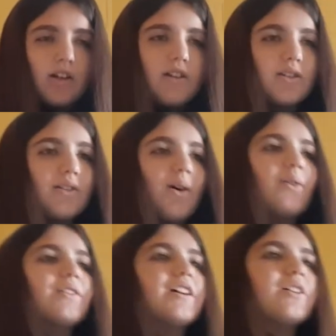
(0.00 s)
So the
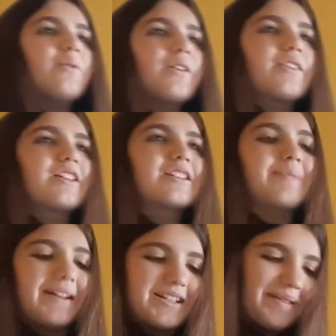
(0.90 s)
whole deal with the
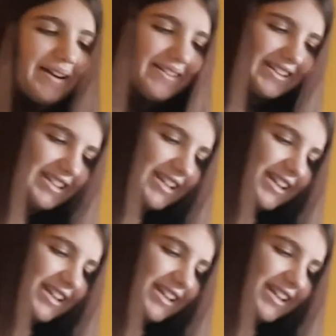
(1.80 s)
Spanish marriage.